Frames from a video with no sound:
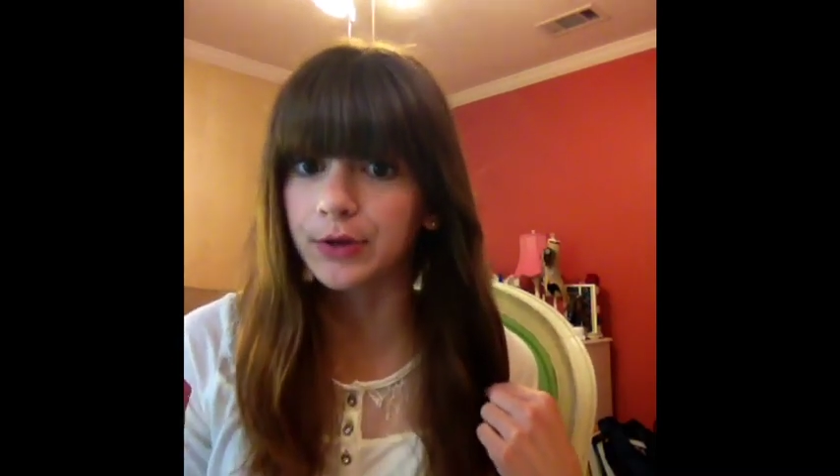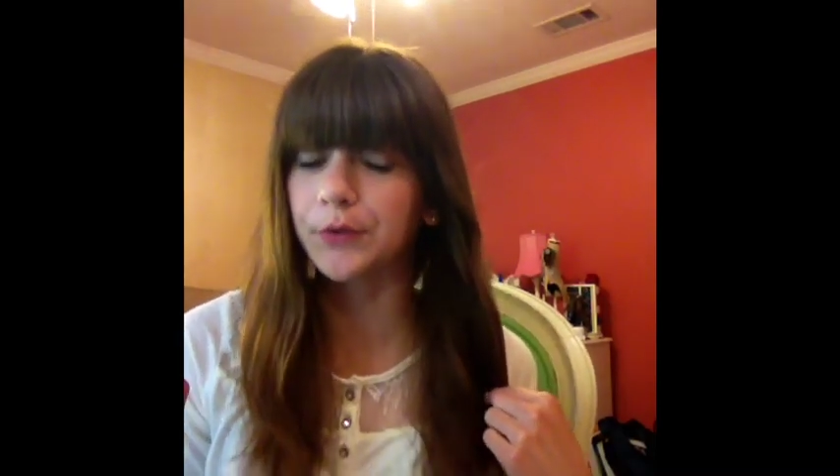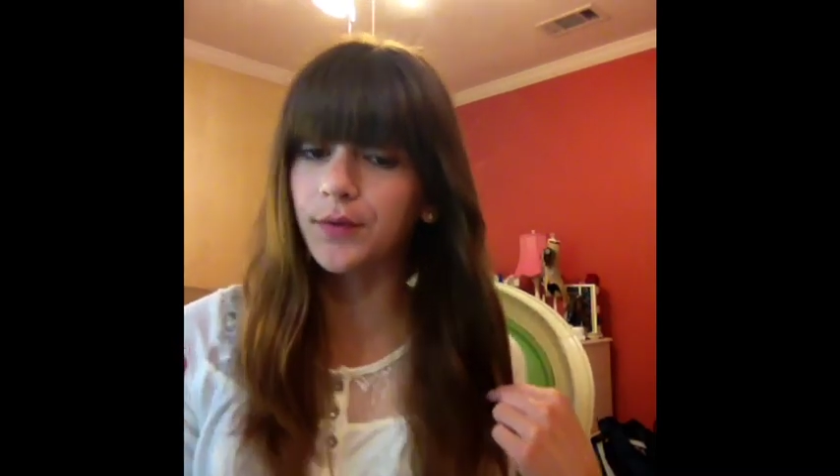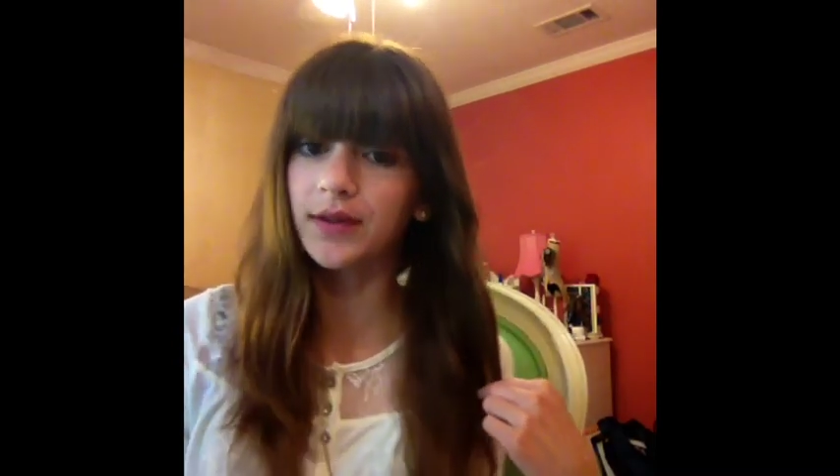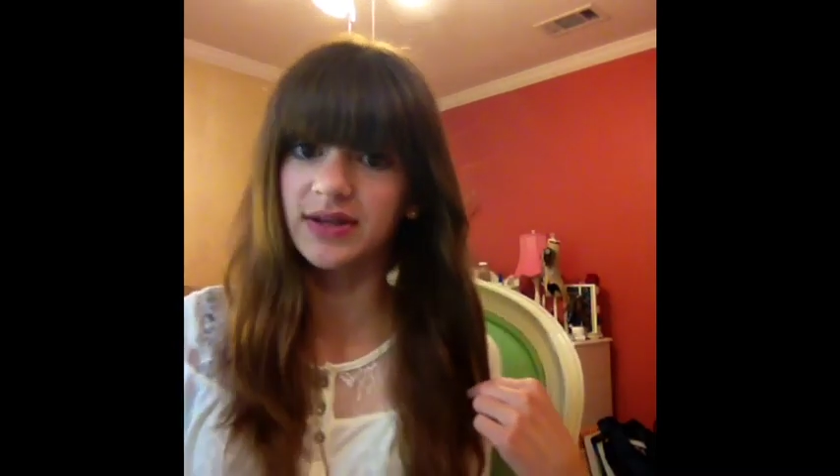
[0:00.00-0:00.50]

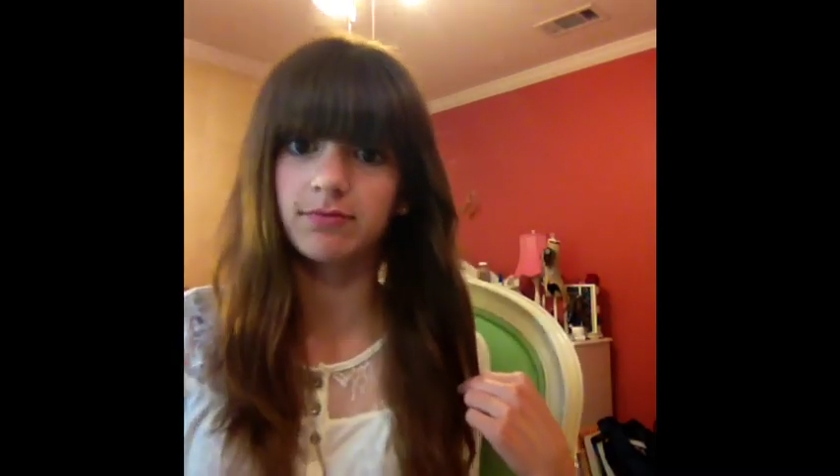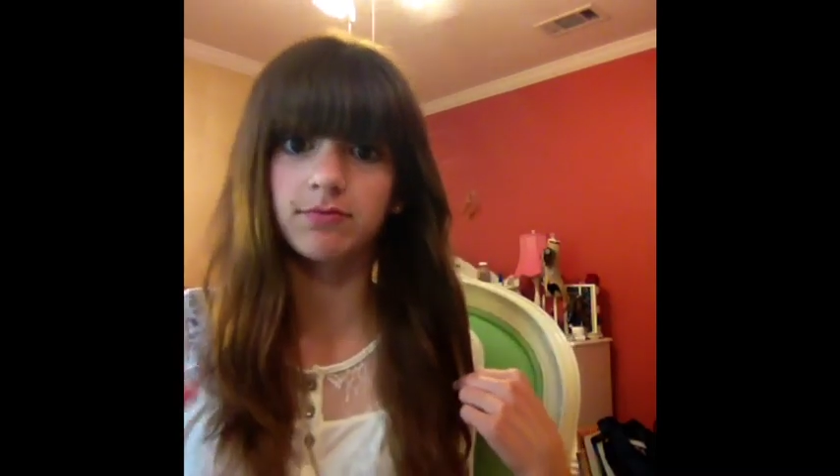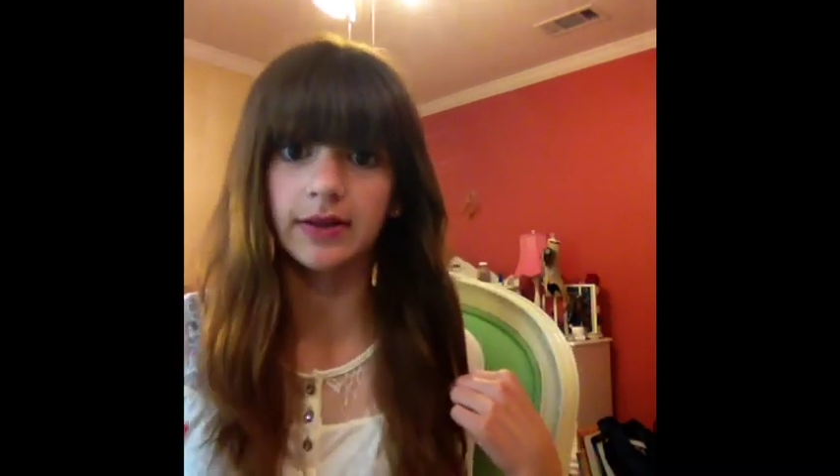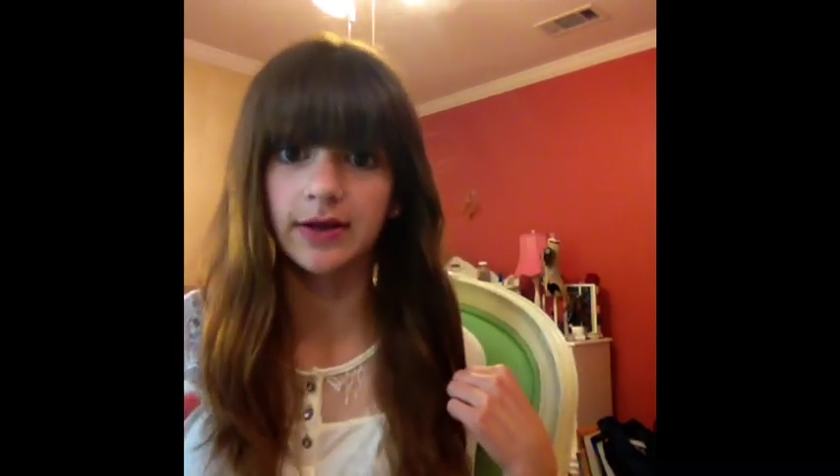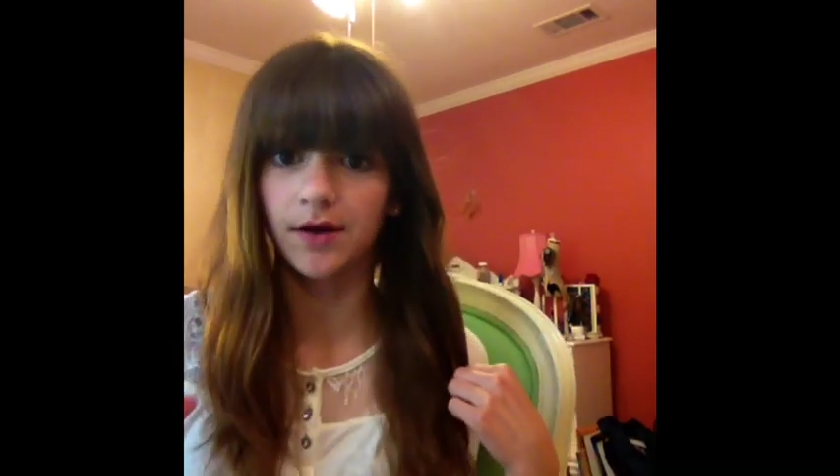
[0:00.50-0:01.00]
you this
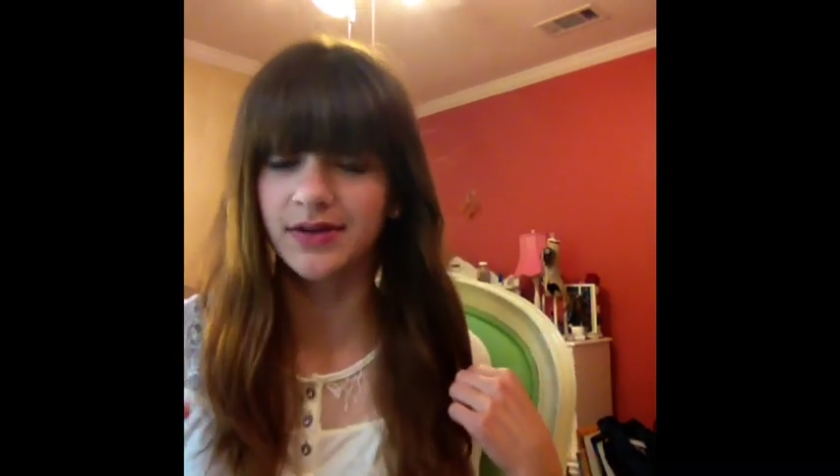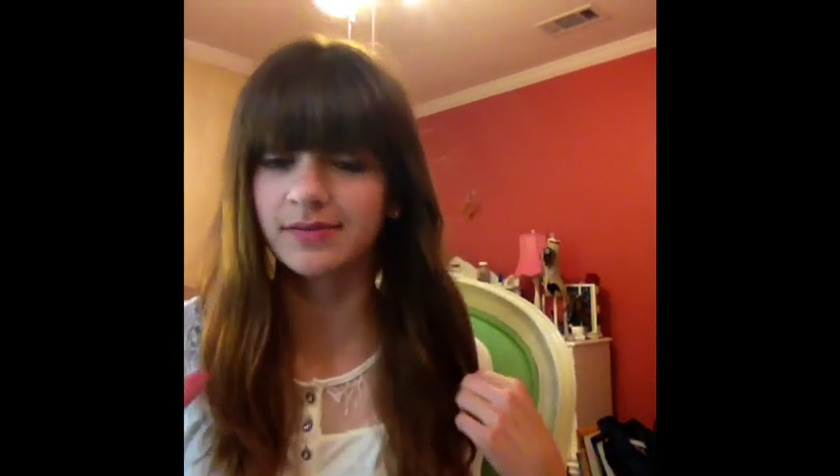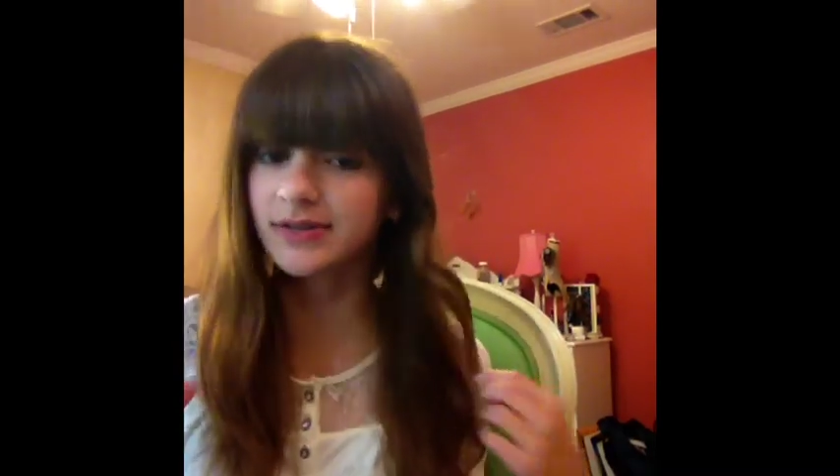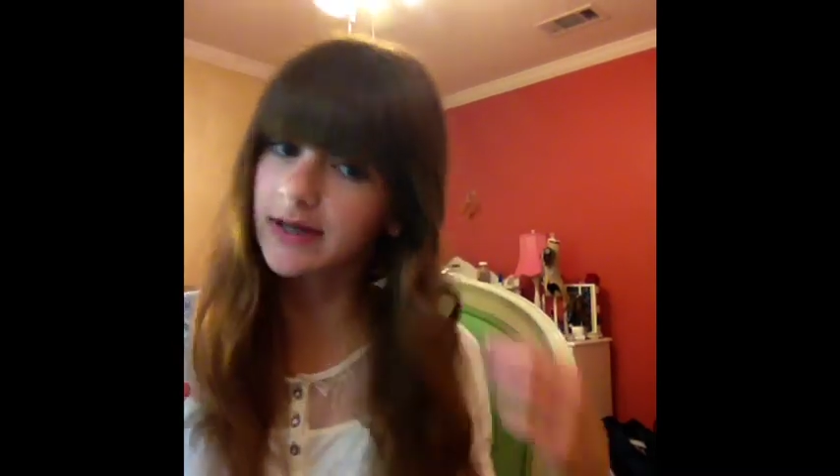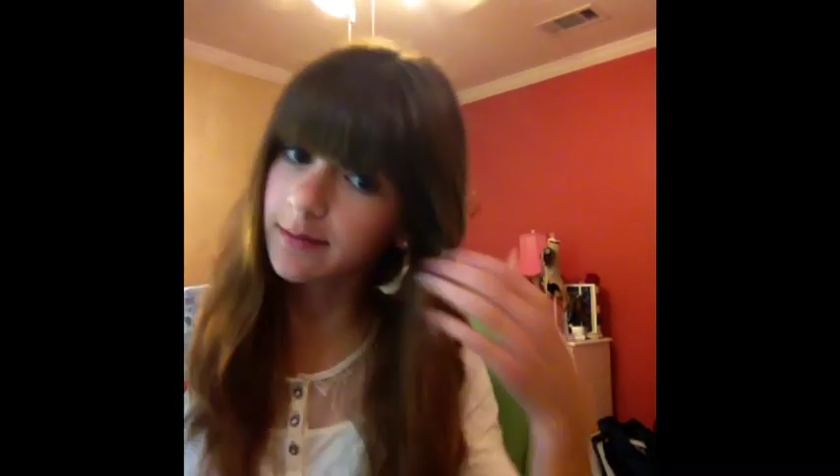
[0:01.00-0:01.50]
really
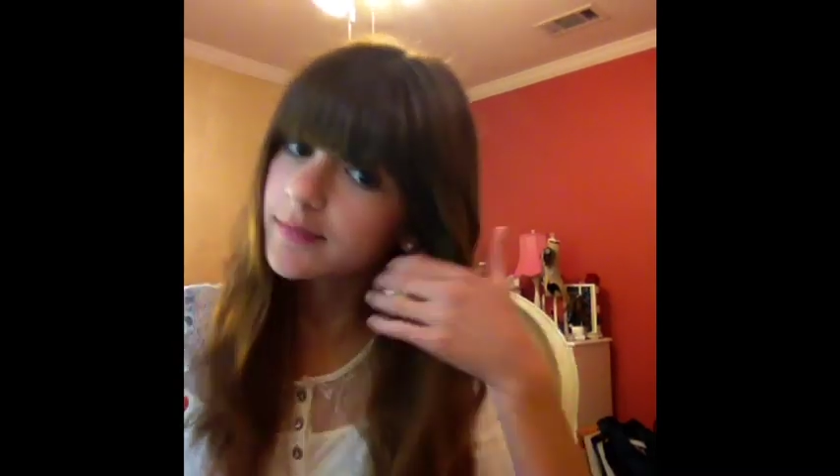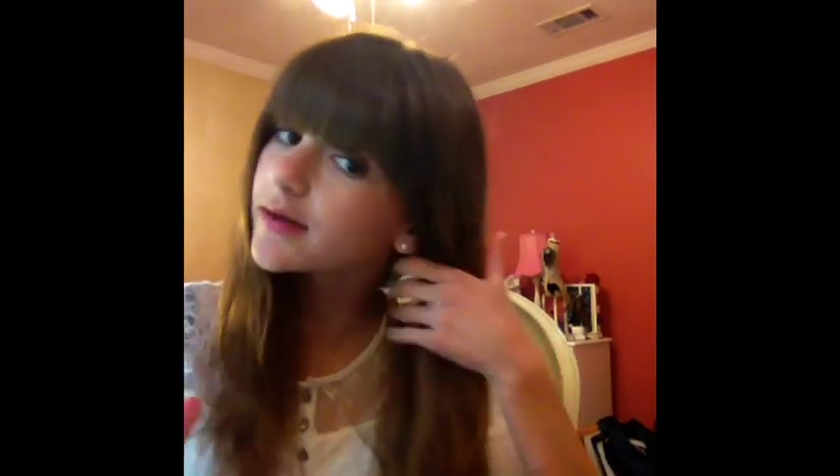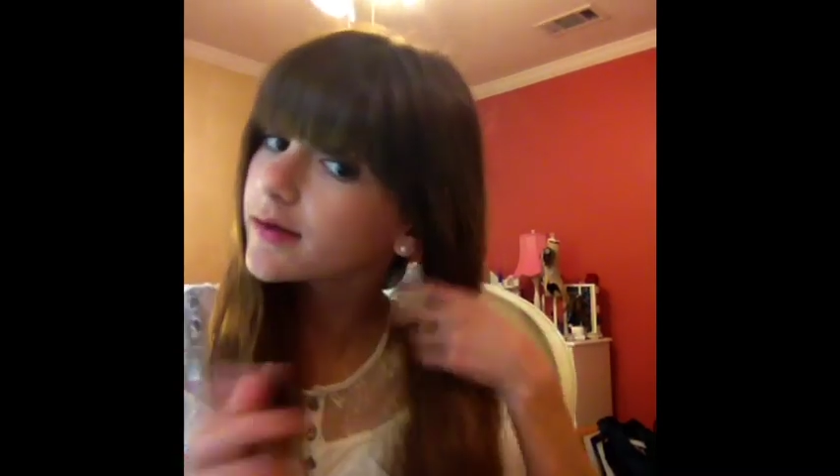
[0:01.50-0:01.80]
awesome tip.